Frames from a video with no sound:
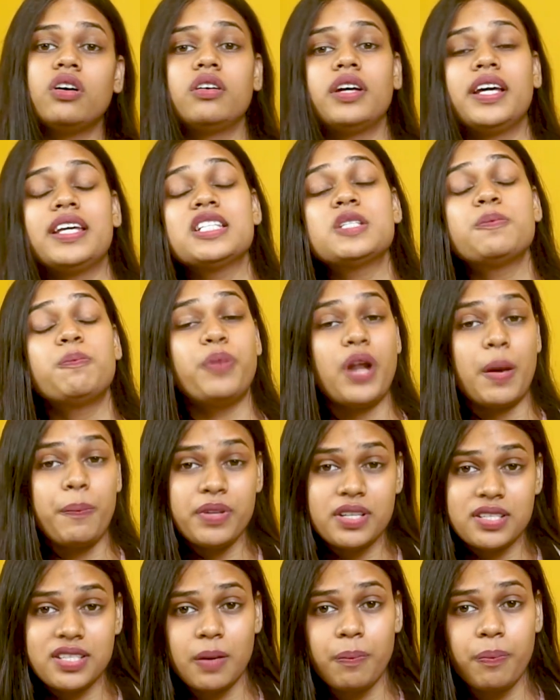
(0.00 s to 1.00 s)
is
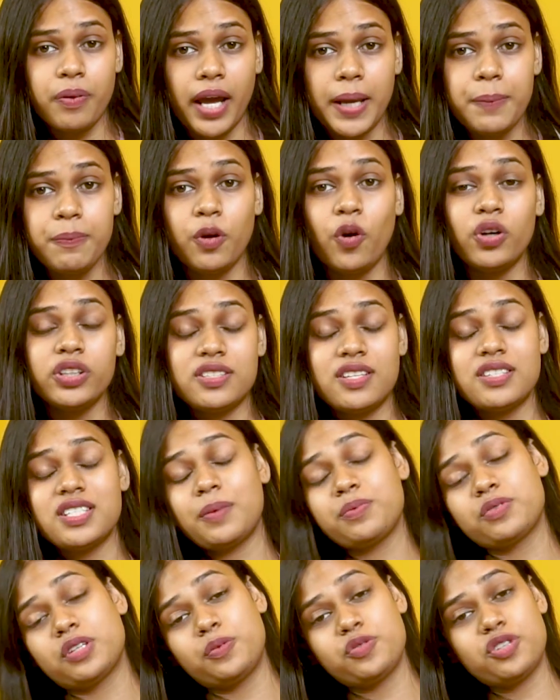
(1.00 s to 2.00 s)
PrepInsta Prime, because it's a
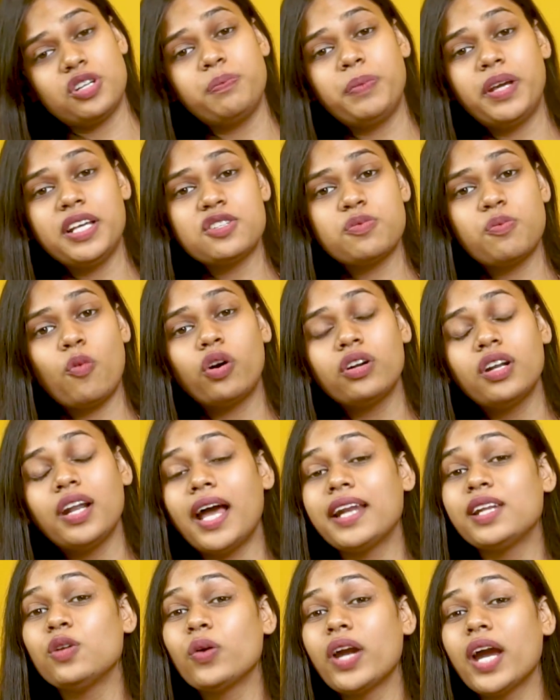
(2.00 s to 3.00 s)
subscription-based model
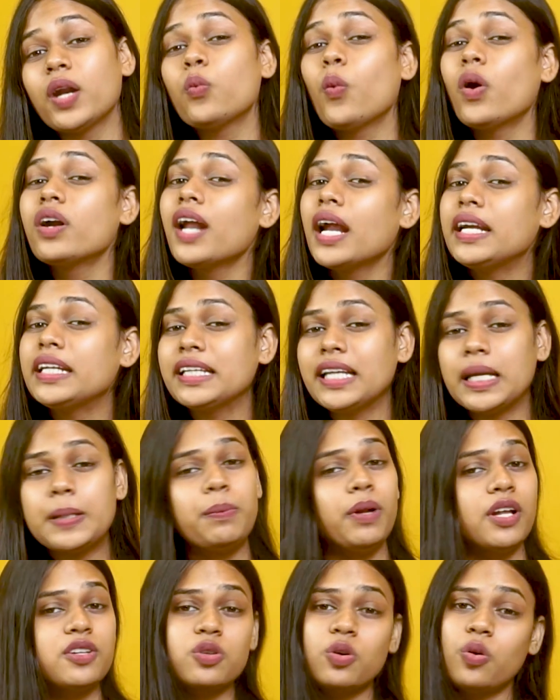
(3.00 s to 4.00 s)
and you get 199
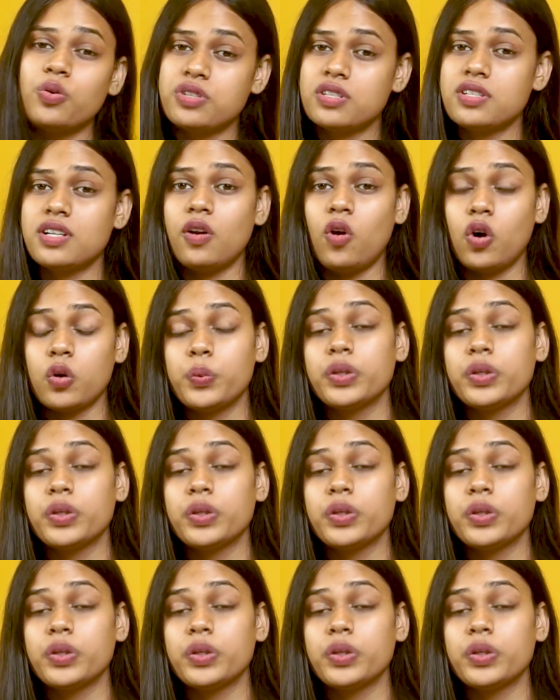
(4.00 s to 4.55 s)
plus courses along